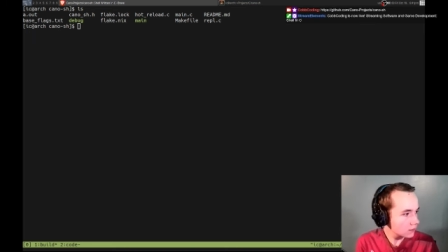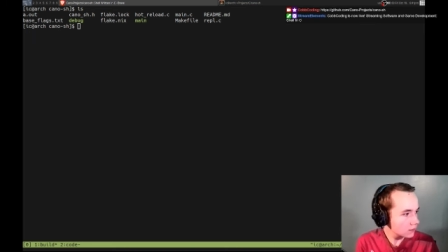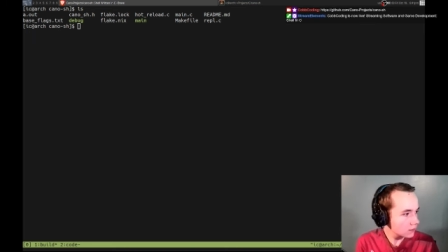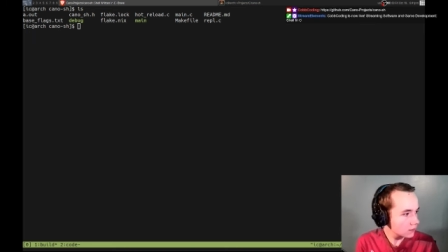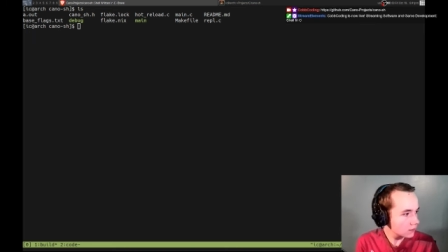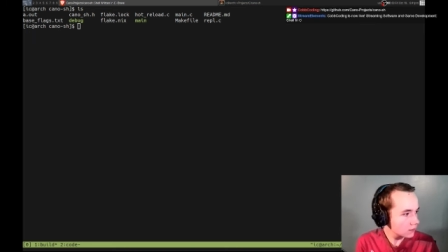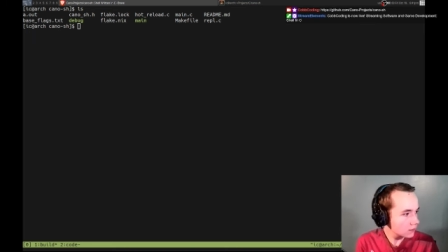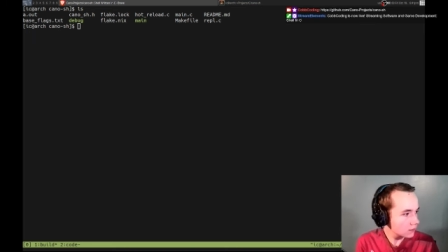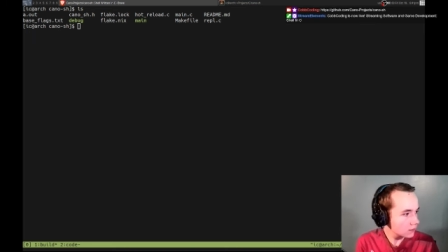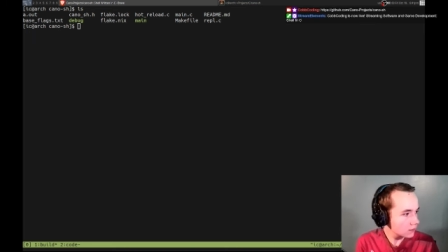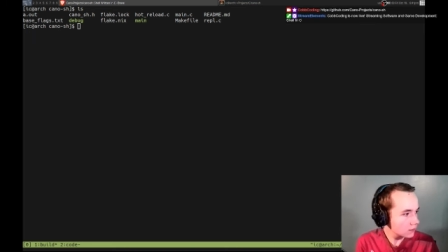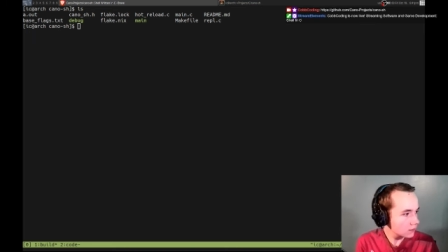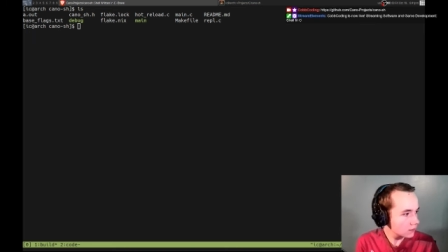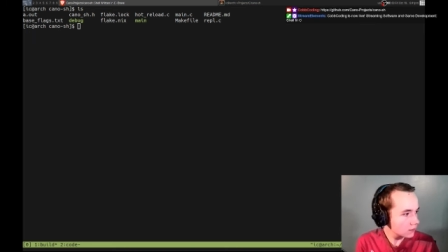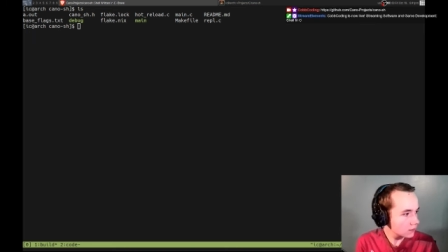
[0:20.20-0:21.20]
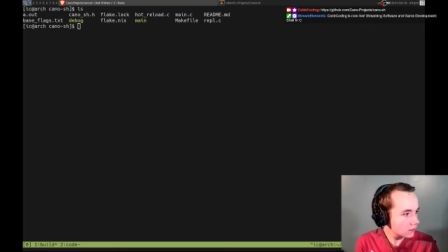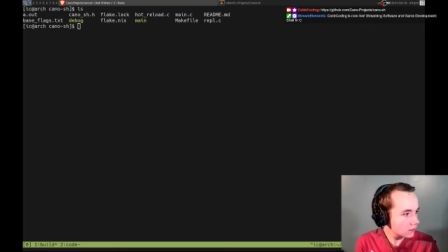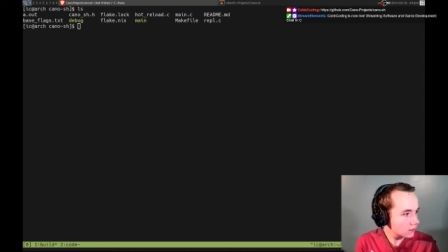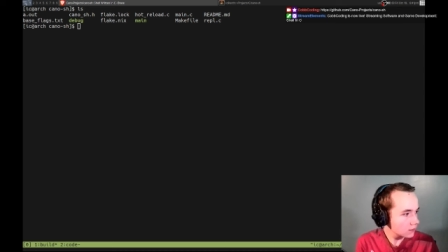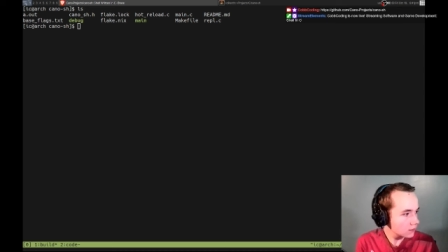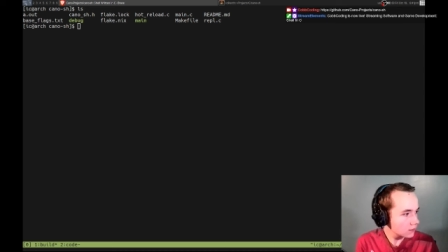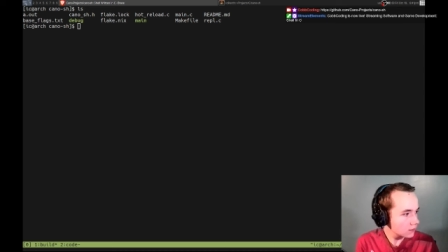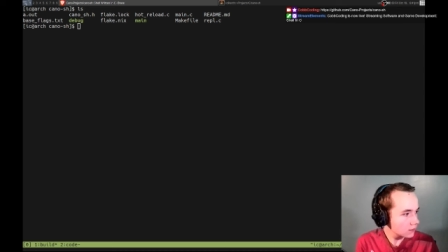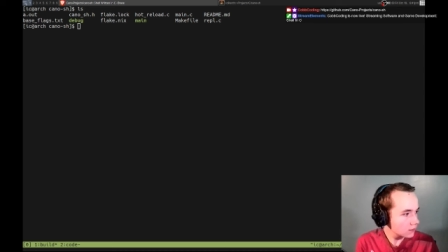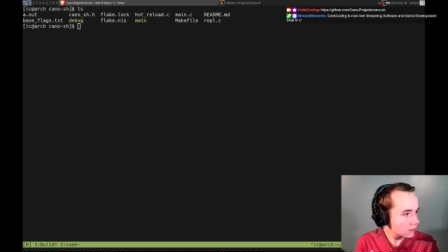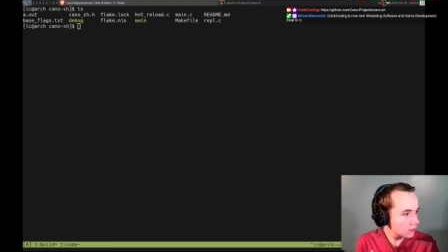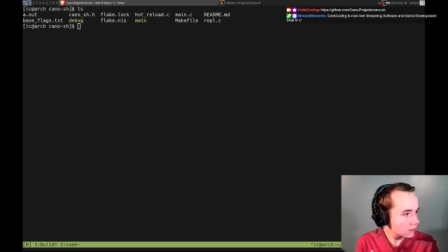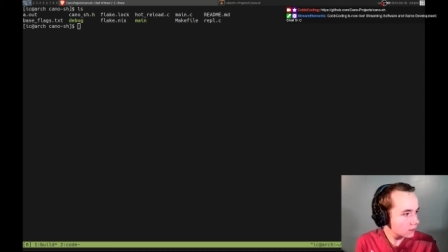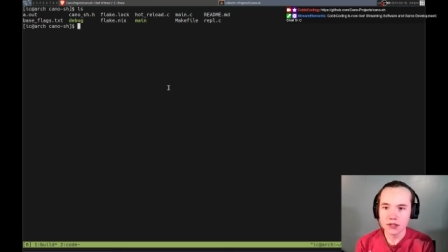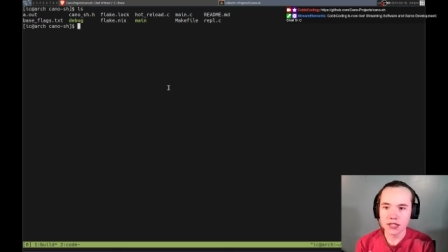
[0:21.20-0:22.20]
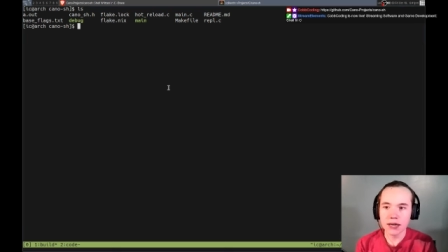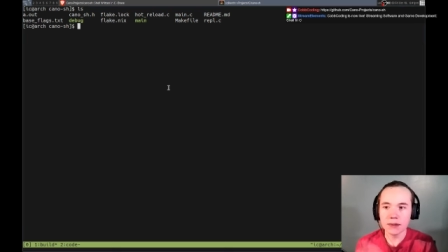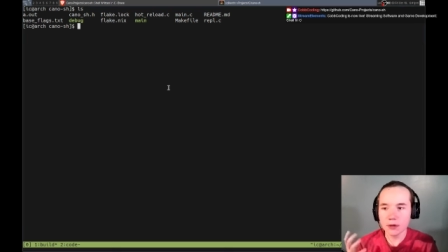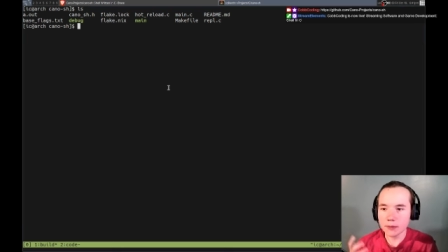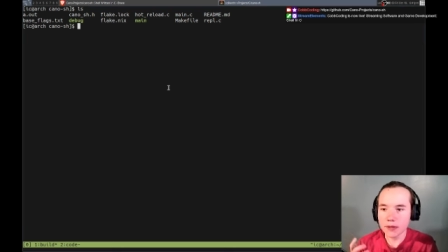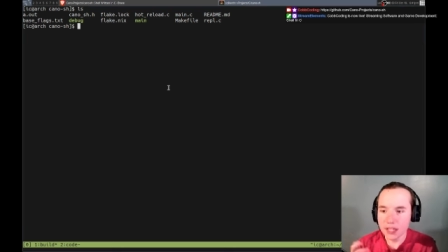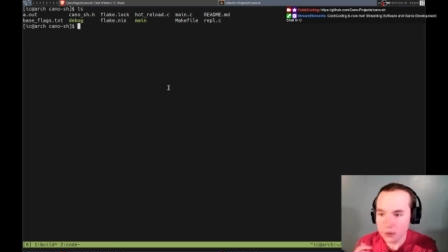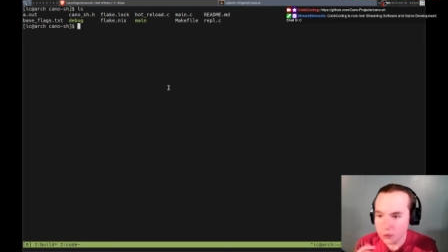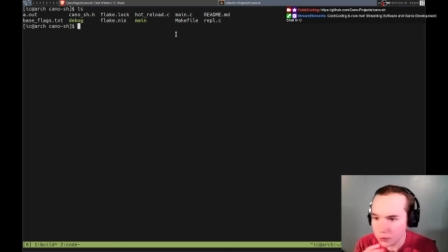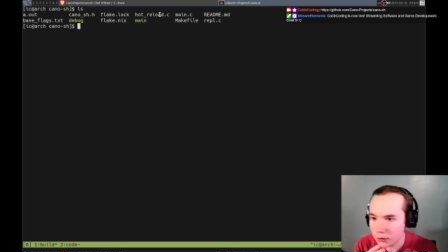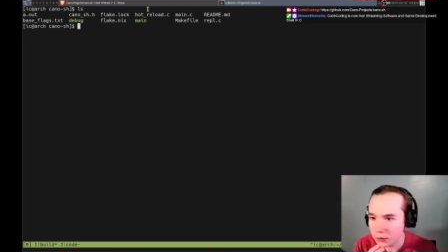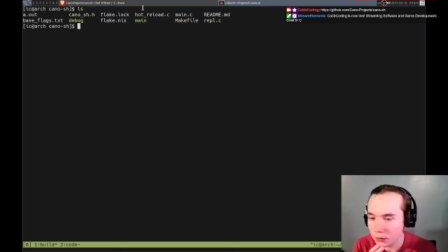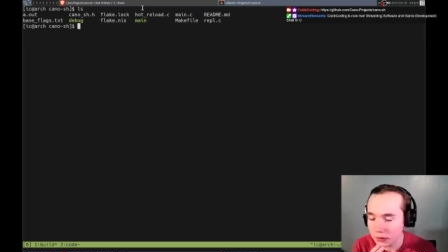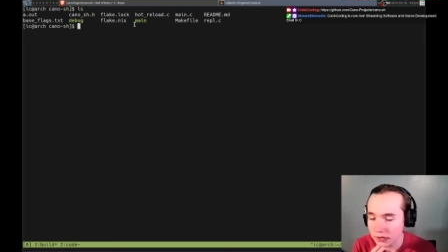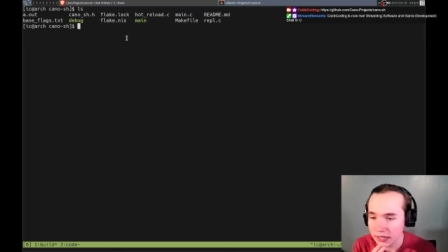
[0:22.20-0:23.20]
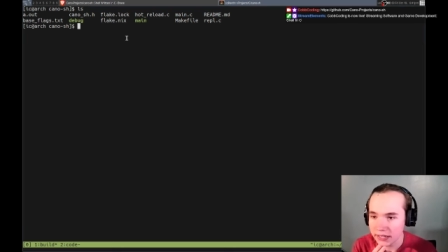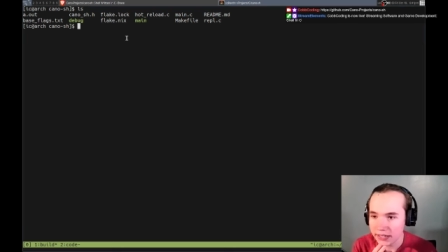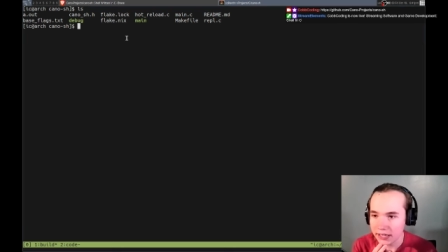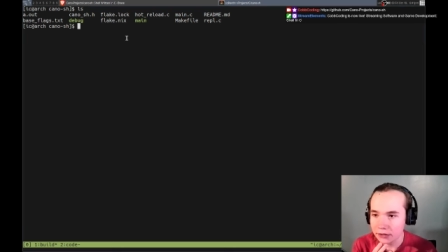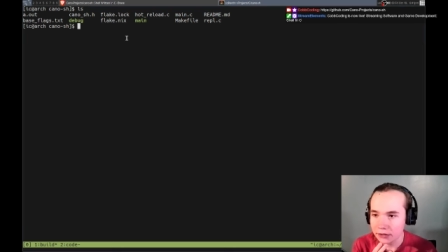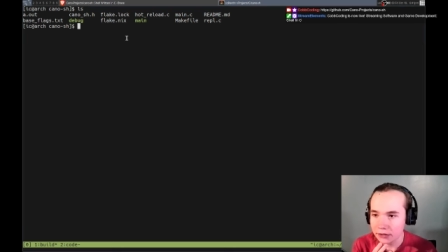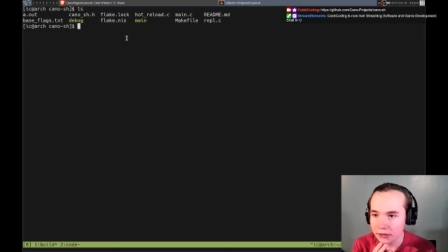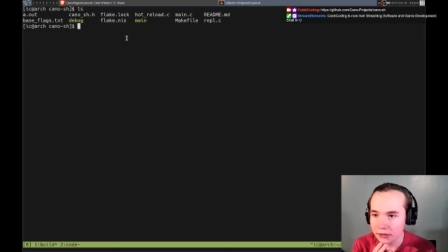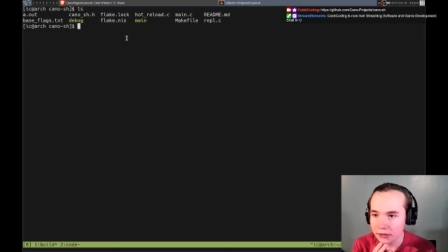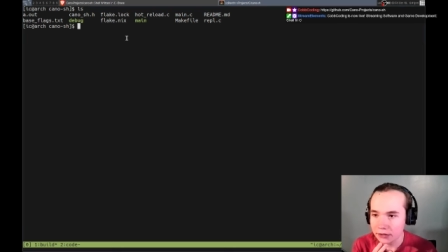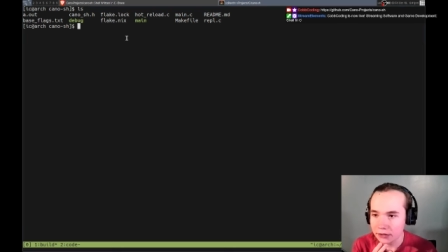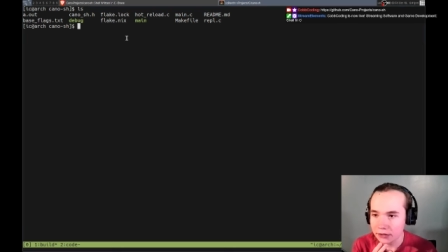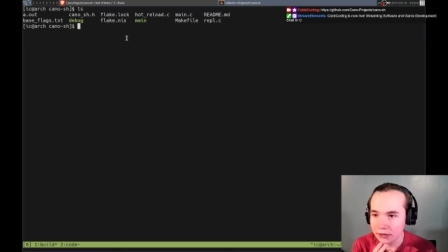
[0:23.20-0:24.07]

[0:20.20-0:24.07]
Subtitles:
Let's see. So today I'm going to be continuing to work on Kano Shell.